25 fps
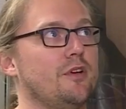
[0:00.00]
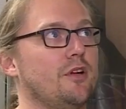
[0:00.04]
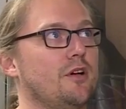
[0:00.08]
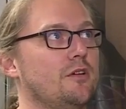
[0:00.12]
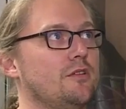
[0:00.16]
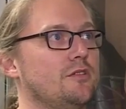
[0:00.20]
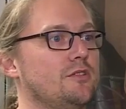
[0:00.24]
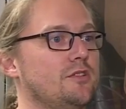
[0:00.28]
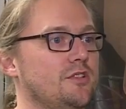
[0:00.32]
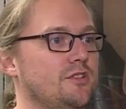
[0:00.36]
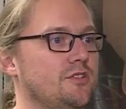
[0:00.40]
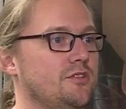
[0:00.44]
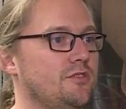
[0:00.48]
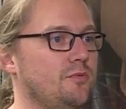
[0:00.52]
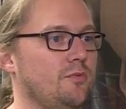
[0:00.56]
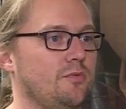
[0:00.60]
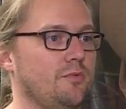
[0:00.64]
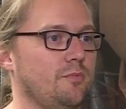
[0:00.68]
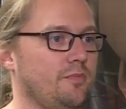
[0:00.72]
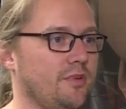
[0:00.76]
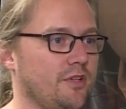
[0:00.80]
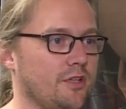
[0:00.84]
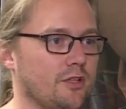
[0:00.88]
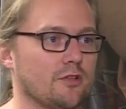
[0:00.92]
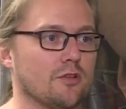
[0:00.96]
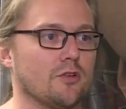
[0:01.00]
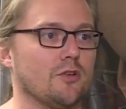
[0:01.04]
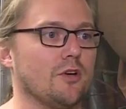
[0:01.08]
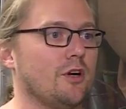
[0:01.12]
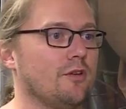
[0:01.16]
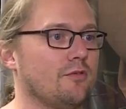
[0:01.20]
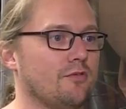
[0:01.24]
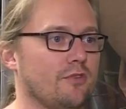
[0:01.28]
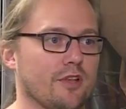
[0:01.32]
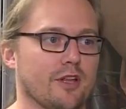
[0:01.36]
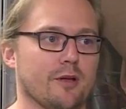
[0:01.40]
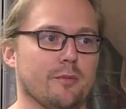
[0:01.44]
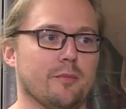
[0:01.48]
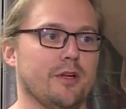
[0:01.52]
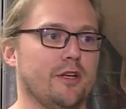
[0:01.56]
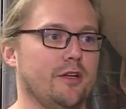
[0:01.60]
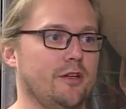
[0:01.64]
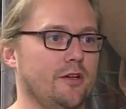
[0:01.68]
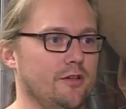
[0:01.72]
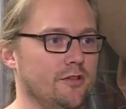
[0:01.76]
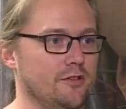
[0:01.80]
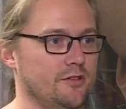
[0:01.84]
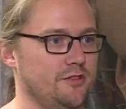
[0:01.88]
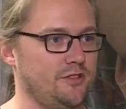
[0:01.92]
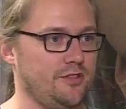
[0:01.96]
all, just being underground for that many
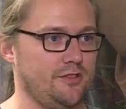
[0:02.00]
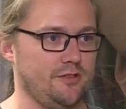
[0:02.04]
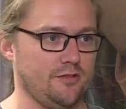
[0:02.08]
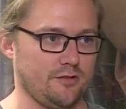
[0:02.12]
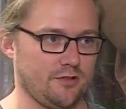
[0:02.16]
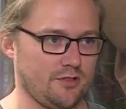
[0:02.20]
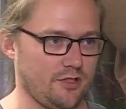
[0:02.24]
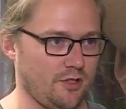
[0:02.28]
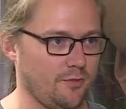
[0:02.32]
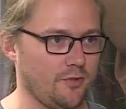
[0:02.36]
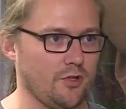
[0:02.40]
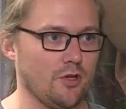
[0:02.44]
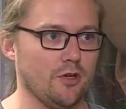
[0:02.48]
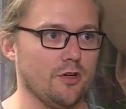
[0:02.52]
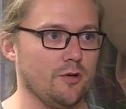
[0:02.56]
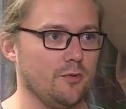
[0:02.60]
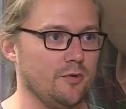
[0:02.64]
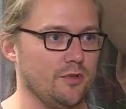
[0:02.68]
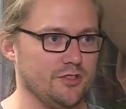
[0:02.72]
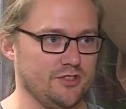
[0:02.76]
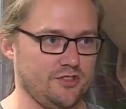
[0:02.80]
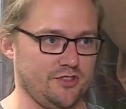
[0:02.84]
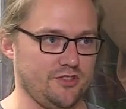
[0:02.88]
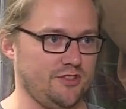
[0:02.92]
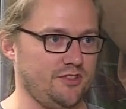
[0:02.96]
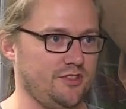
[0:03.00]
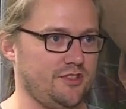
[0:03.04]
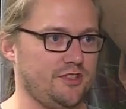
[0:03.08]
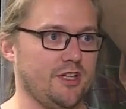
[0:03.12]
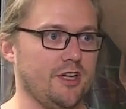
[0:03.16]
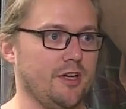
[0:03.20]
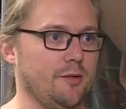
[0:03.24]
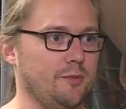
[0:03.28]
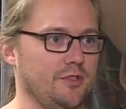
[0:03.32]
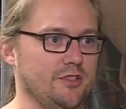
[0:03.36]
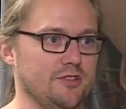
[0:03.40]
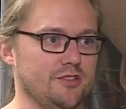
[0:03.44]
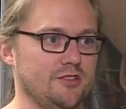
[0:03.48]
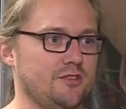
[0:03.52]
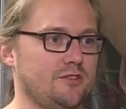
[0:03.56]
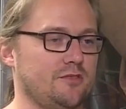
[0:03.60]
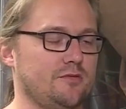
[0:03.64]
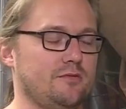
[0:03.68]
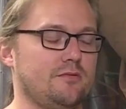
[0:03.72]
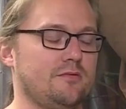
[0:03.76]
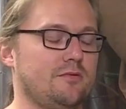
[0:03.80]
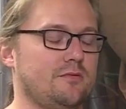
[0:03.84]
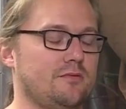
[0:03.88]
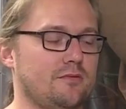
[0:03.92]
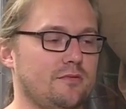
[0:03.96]
years and coming all at once, the timing is
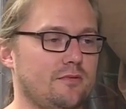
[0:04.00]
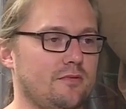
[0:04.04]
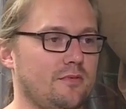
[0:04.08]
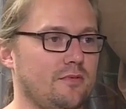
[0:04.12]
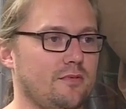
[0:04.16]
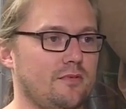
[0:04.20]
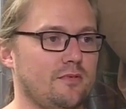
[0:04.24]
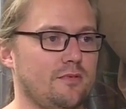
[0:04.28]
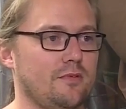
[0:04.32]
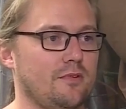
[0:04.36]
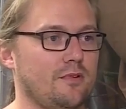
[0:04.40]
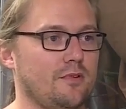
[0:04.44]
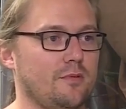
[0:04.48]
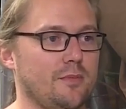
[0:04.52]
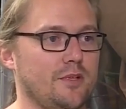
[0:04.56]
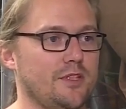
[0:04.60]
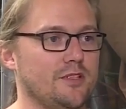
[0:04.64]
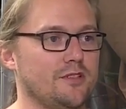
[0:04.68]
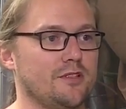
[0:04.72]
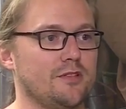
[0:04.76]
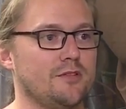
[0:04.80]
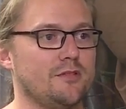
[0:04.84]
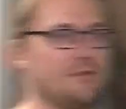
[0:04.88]
amazing.